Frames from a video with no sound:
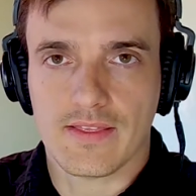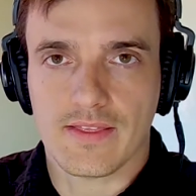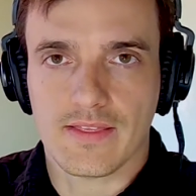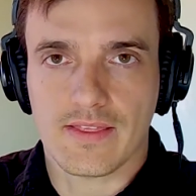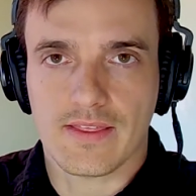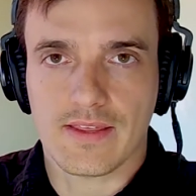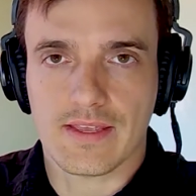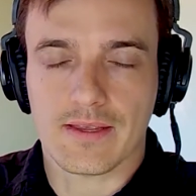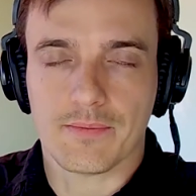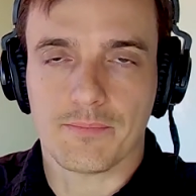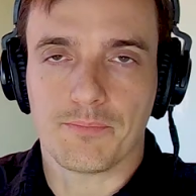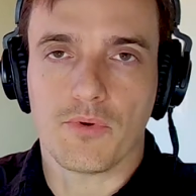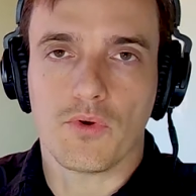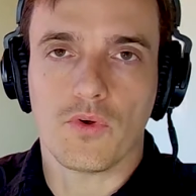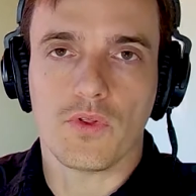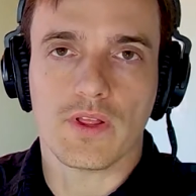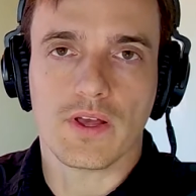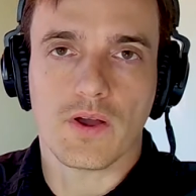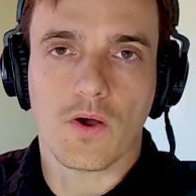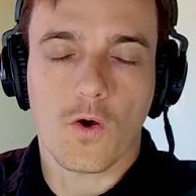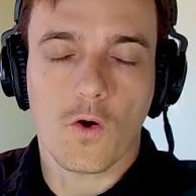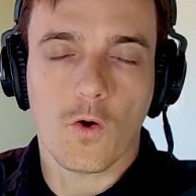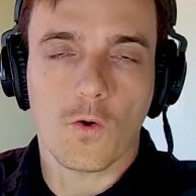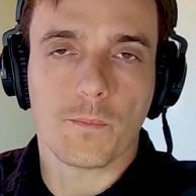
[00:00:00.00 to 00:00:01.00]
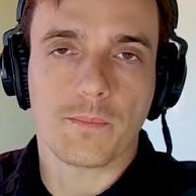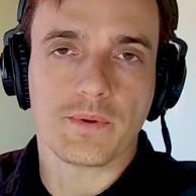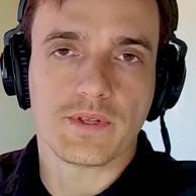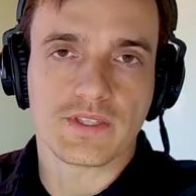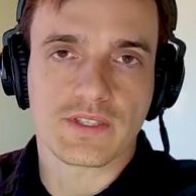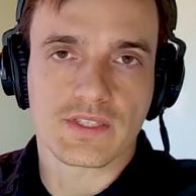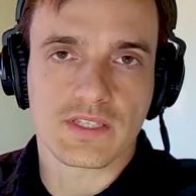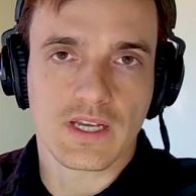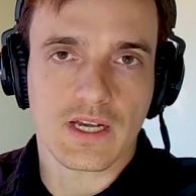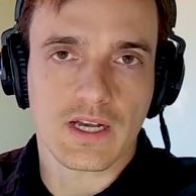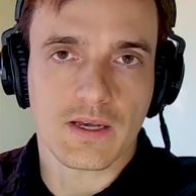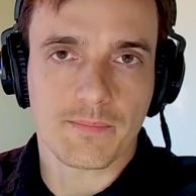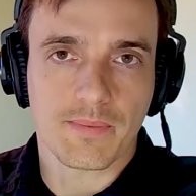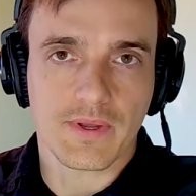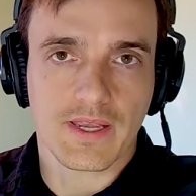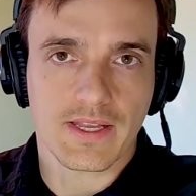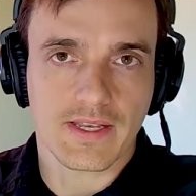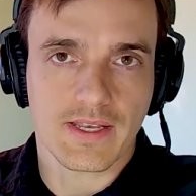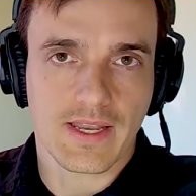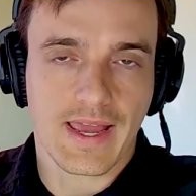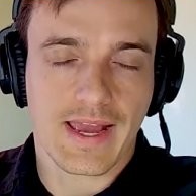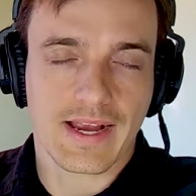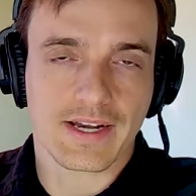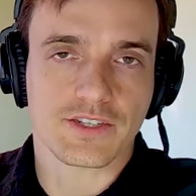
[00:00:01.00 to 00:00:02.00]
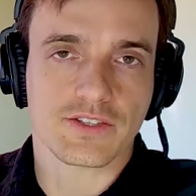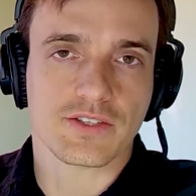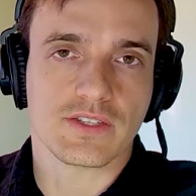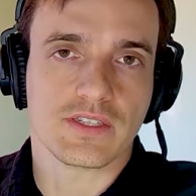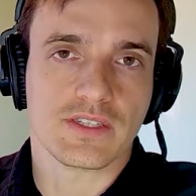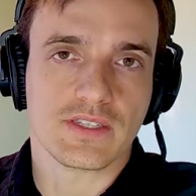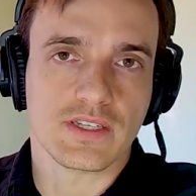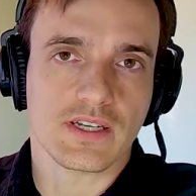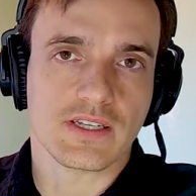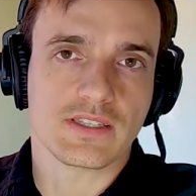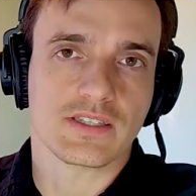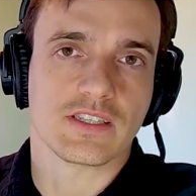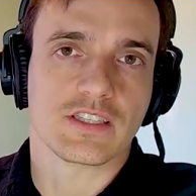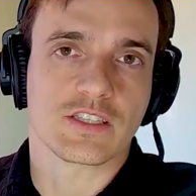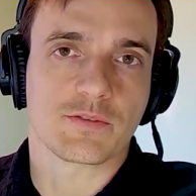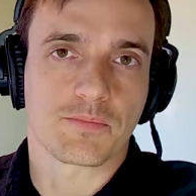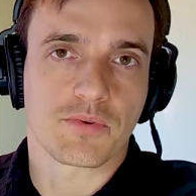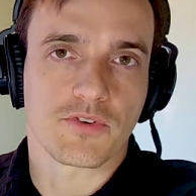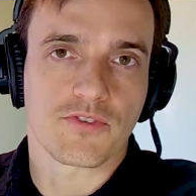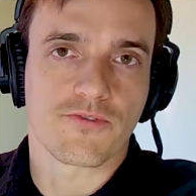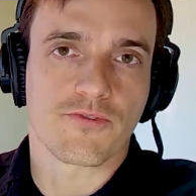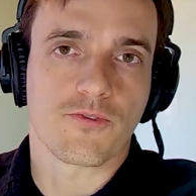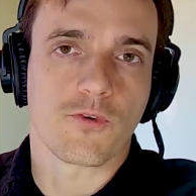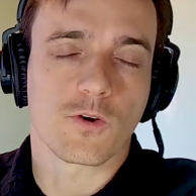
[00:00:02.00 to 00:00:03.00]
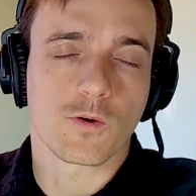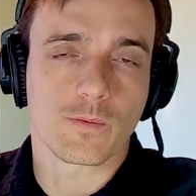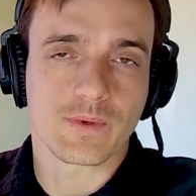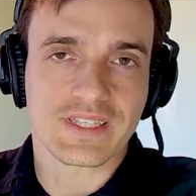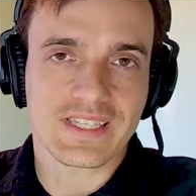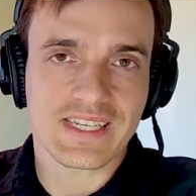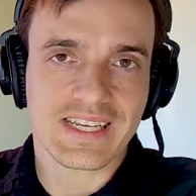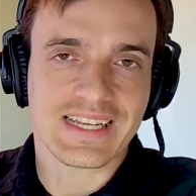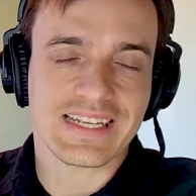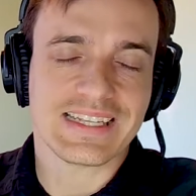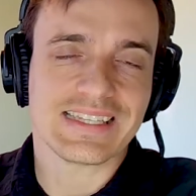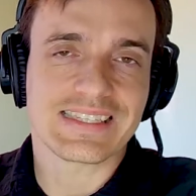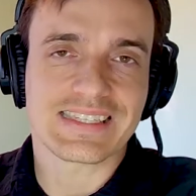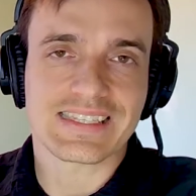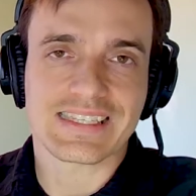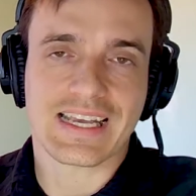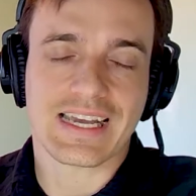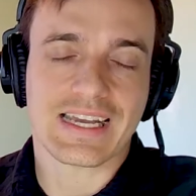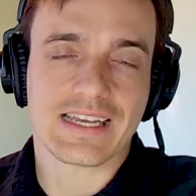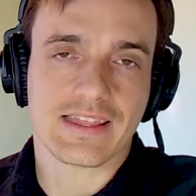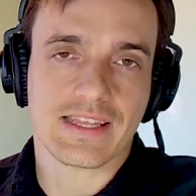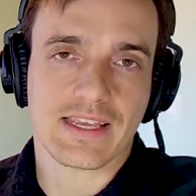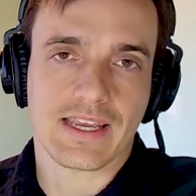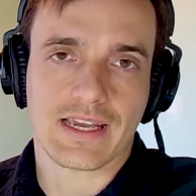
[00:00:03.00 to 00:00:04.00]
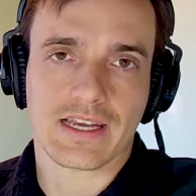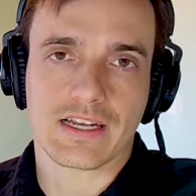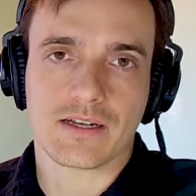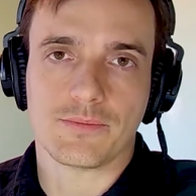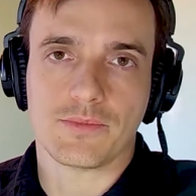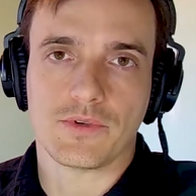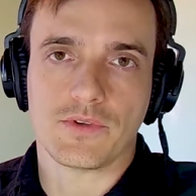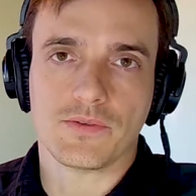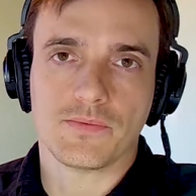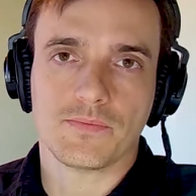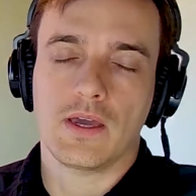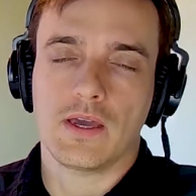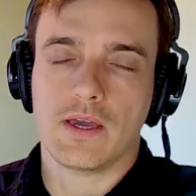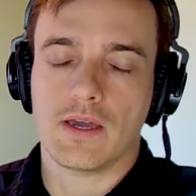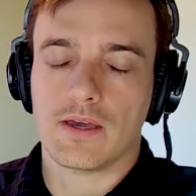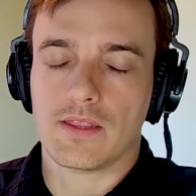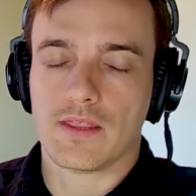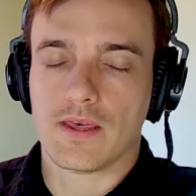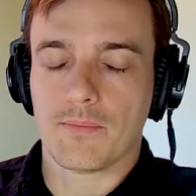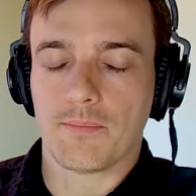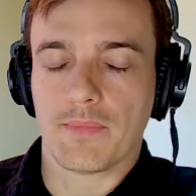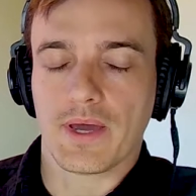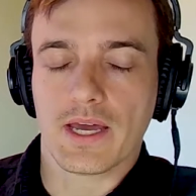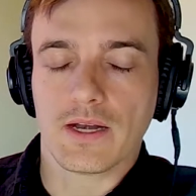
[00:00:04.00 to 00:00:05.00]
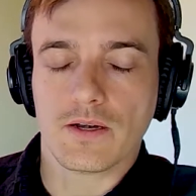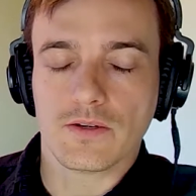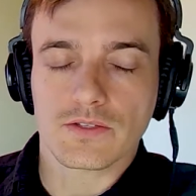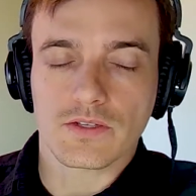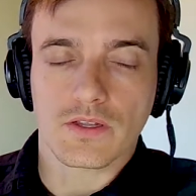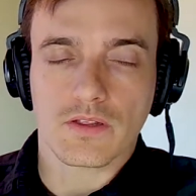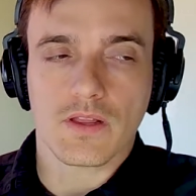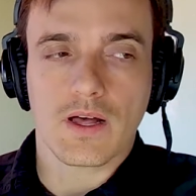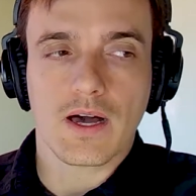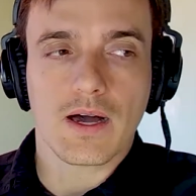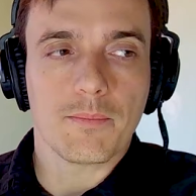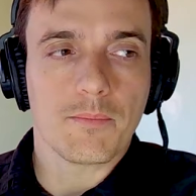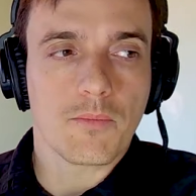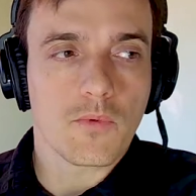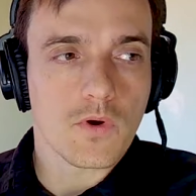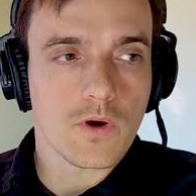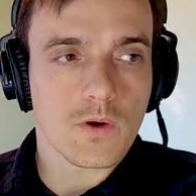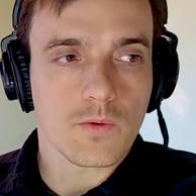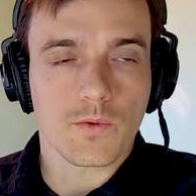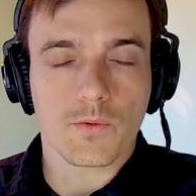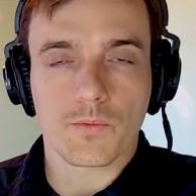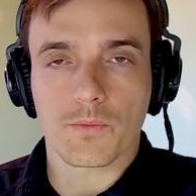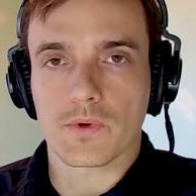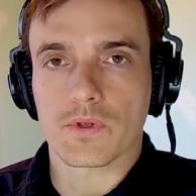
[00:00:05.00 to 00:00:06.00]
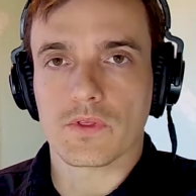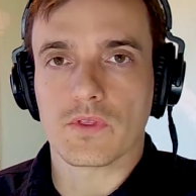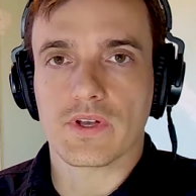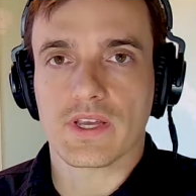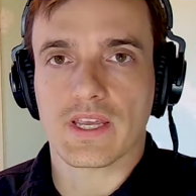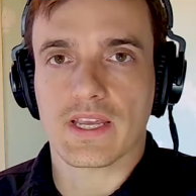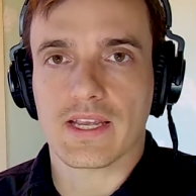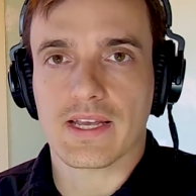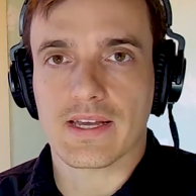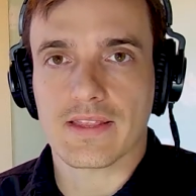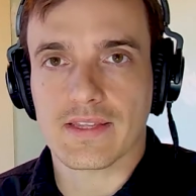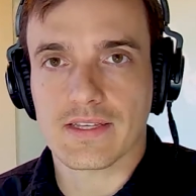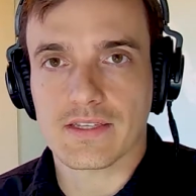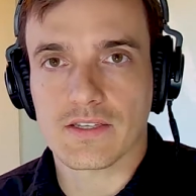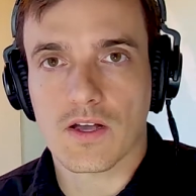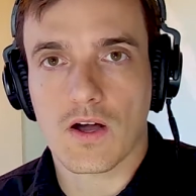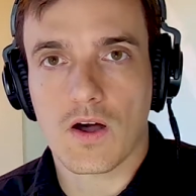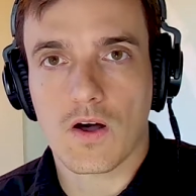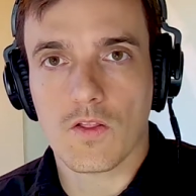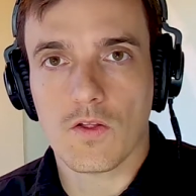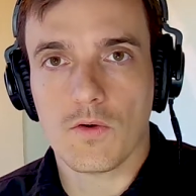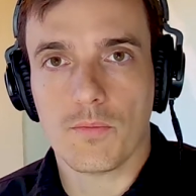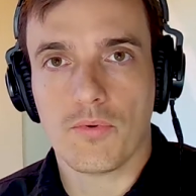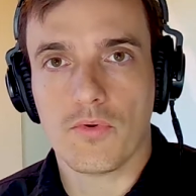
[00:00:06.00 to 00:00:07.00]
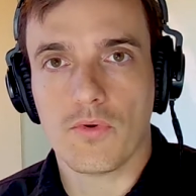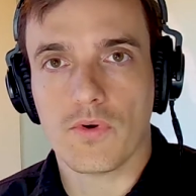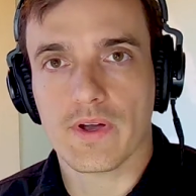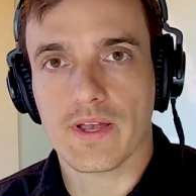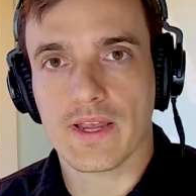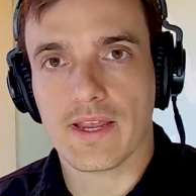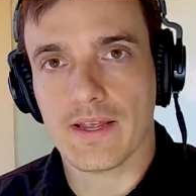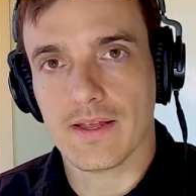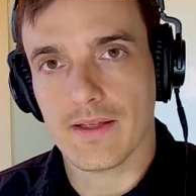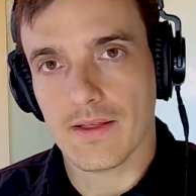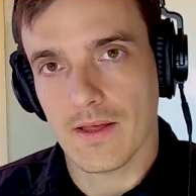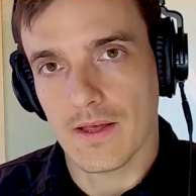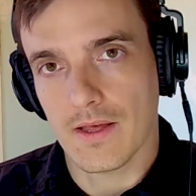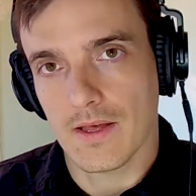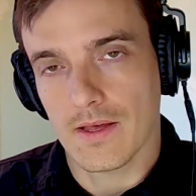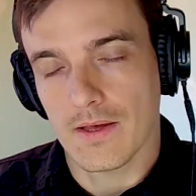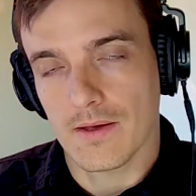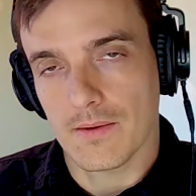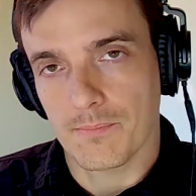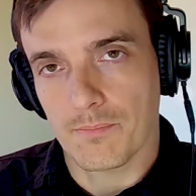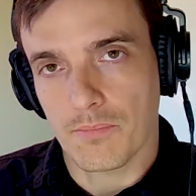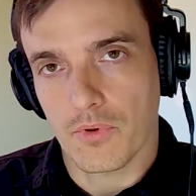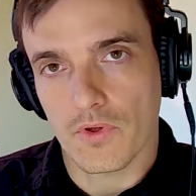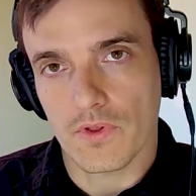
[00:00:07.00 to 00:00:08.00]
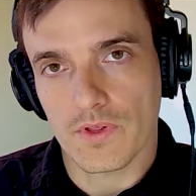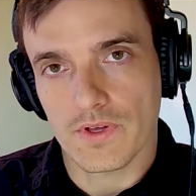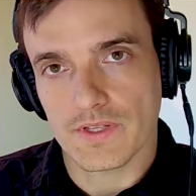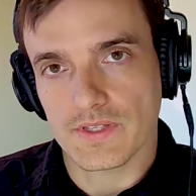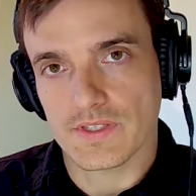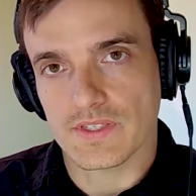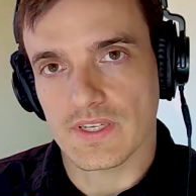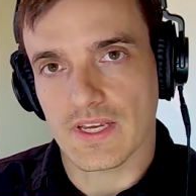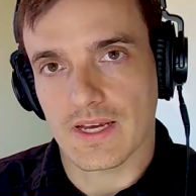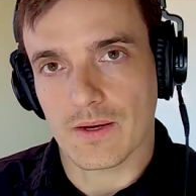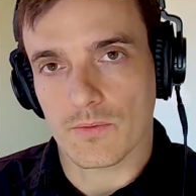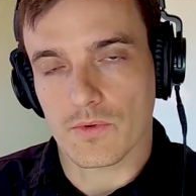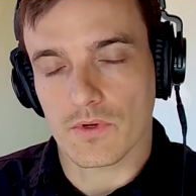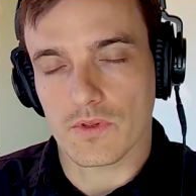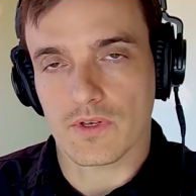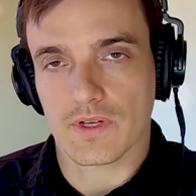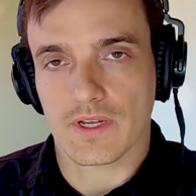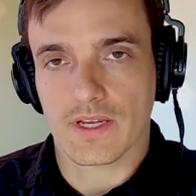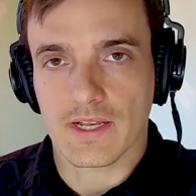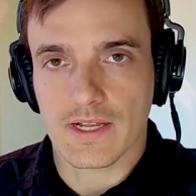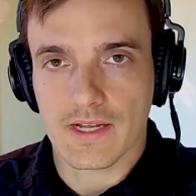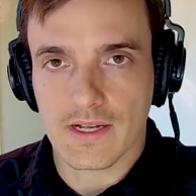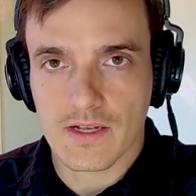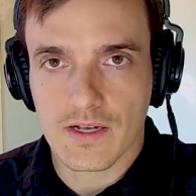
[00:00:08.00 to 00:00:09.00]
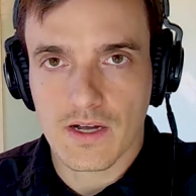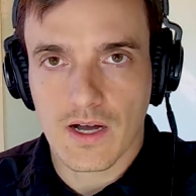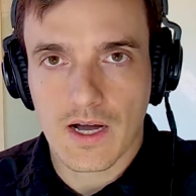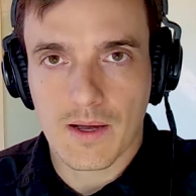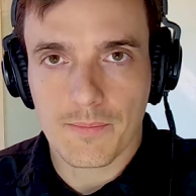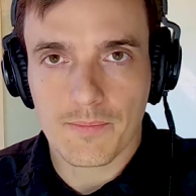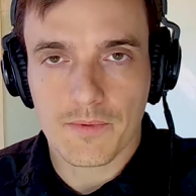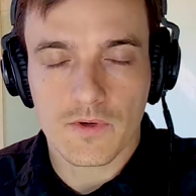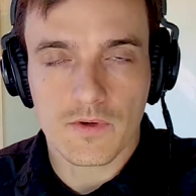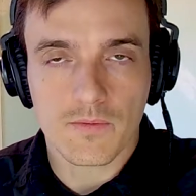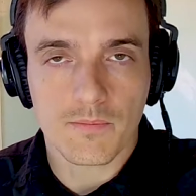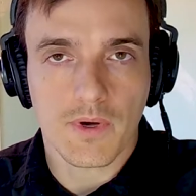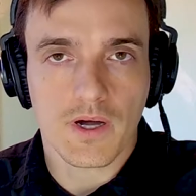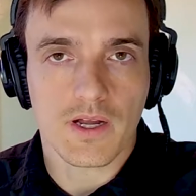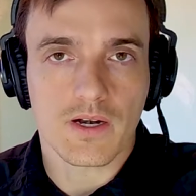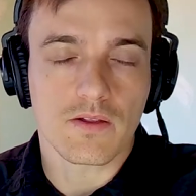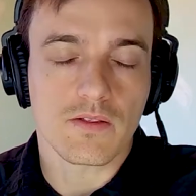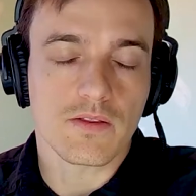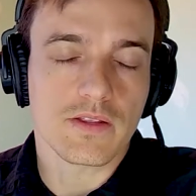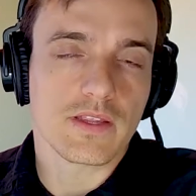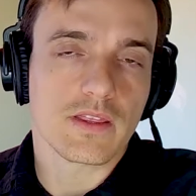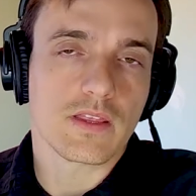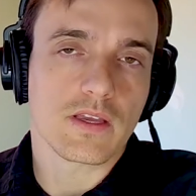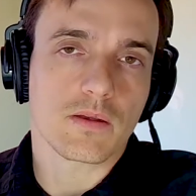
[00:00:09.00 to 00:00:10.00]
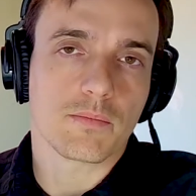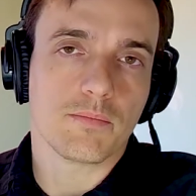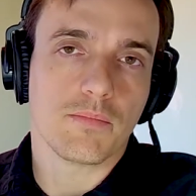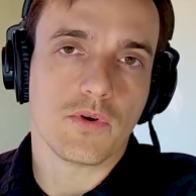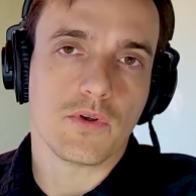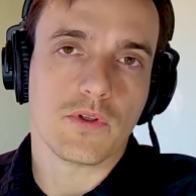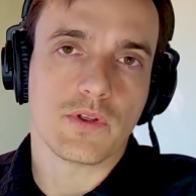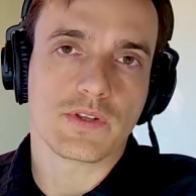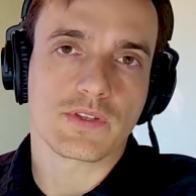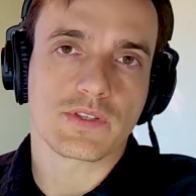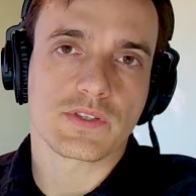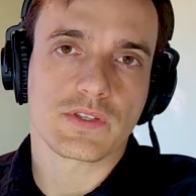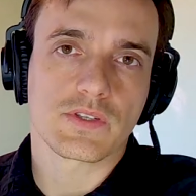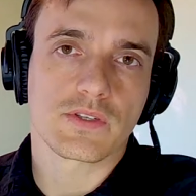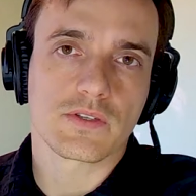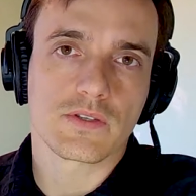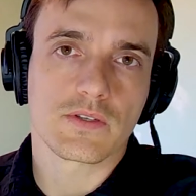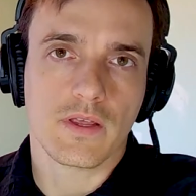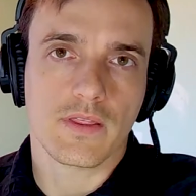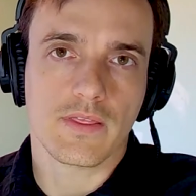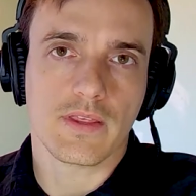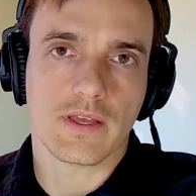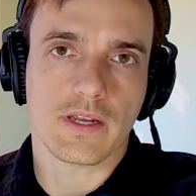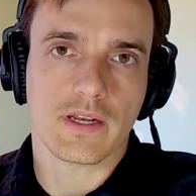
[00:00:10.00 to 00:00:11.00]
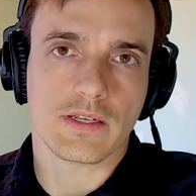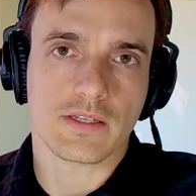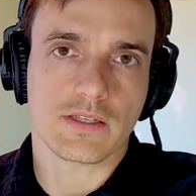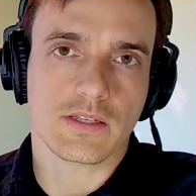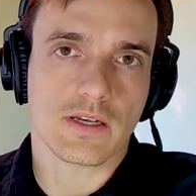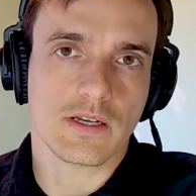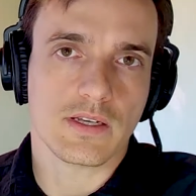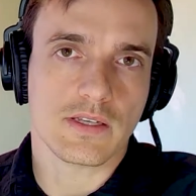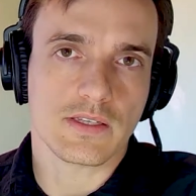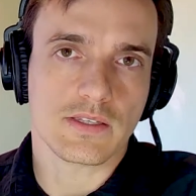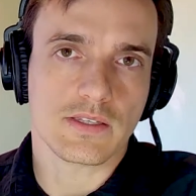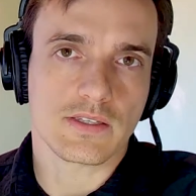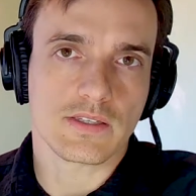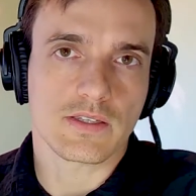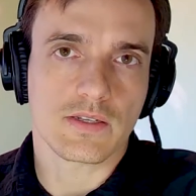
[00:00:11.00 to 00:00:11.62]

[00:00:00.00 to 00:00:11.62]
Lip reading: the bullet opens up and actually does its performance inside the animal. And that matters a lot more when we're looking at these hollow point bullets and we're looking at copper monolithic bullets than it does